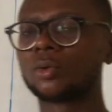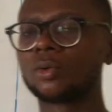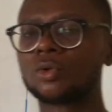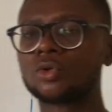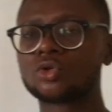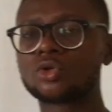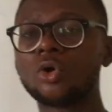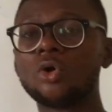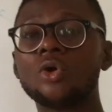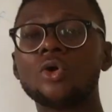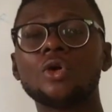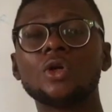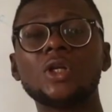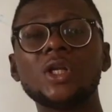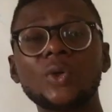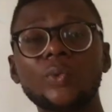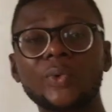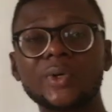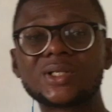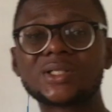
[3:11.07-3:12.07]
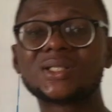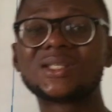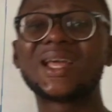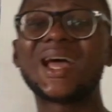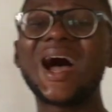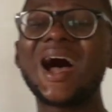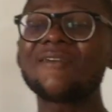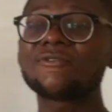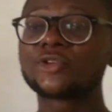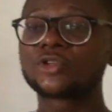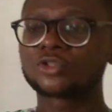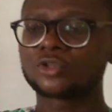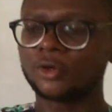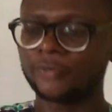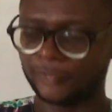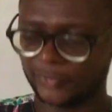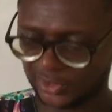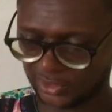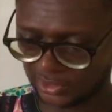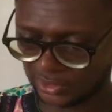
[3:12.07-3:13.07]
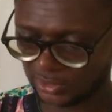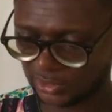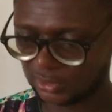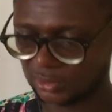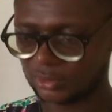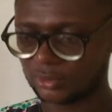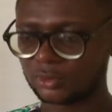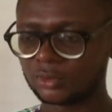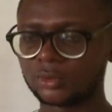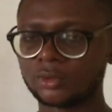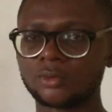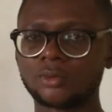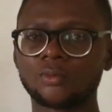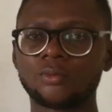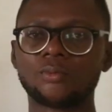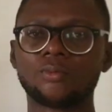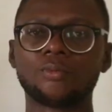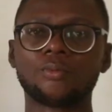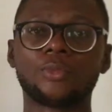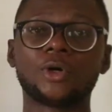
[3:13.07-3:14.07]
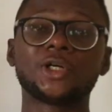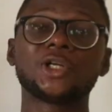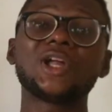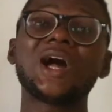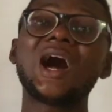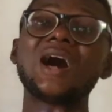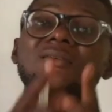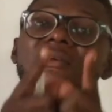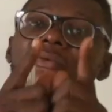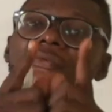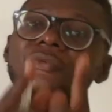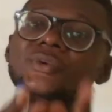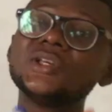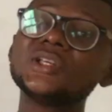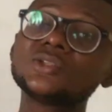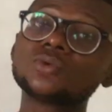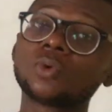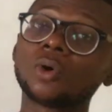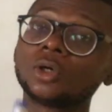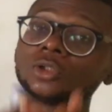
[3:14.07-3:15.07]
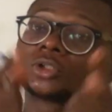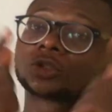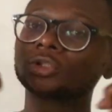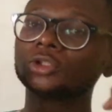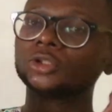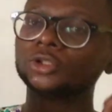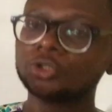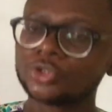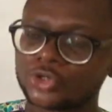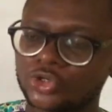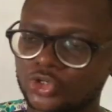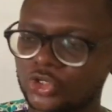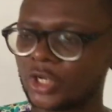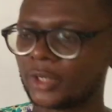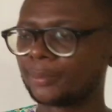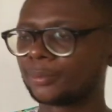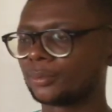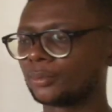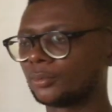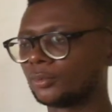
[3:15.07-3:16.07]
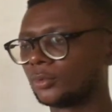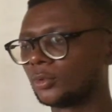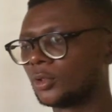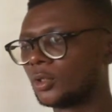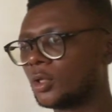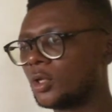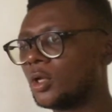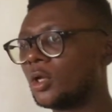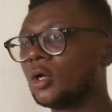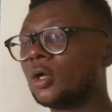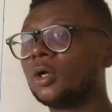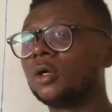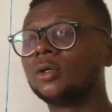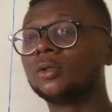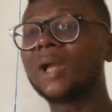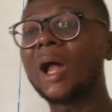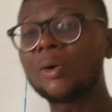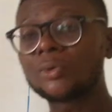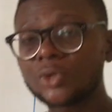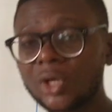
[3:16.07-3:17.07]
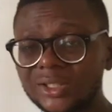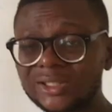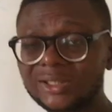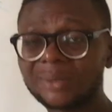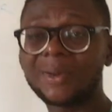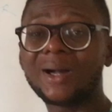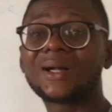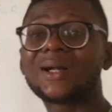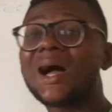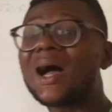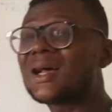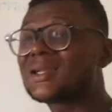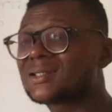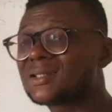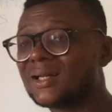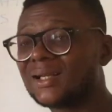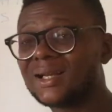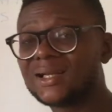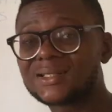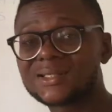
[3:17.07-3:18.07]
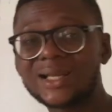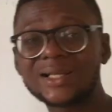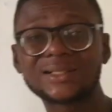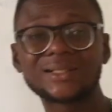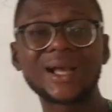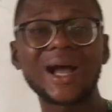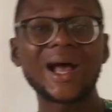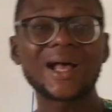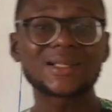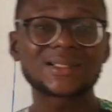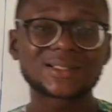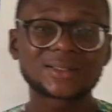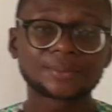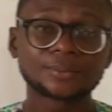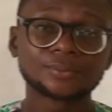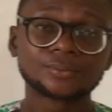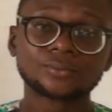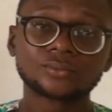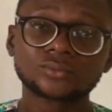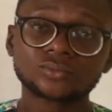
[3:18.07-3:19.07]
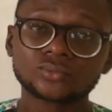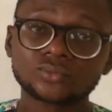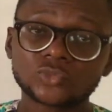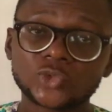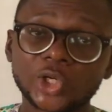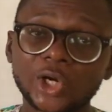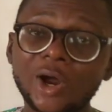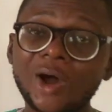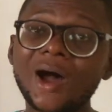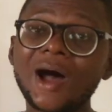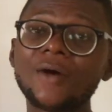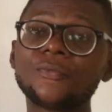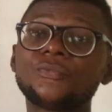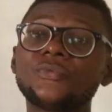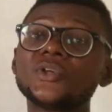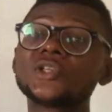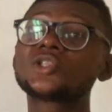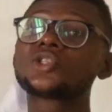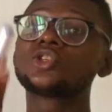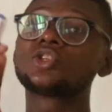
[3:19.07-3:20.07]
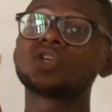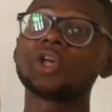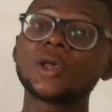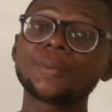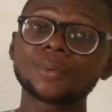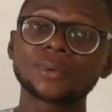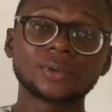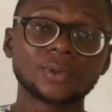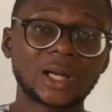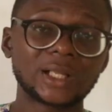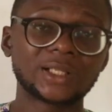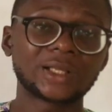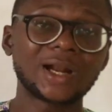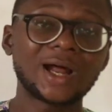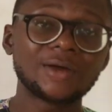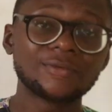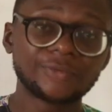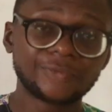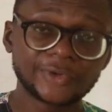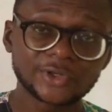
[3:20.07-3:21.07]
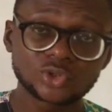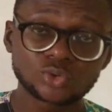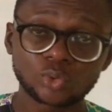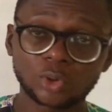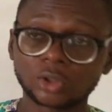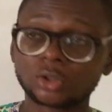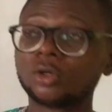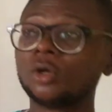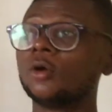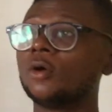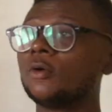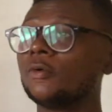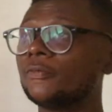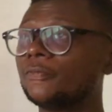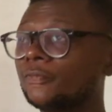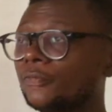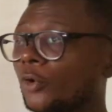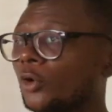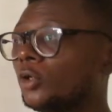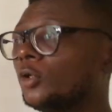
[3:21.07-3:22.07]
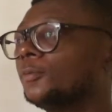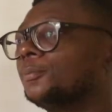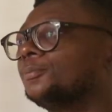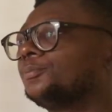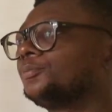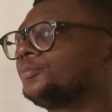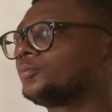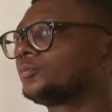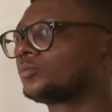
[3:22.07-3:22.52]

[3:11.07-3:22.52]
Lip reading: So liquids, they have surfaces, but they don't have a fixed what? Shape. Now I talked about gas, and I said gas, they don't have fixed shape and they don't have fixed what? Volume.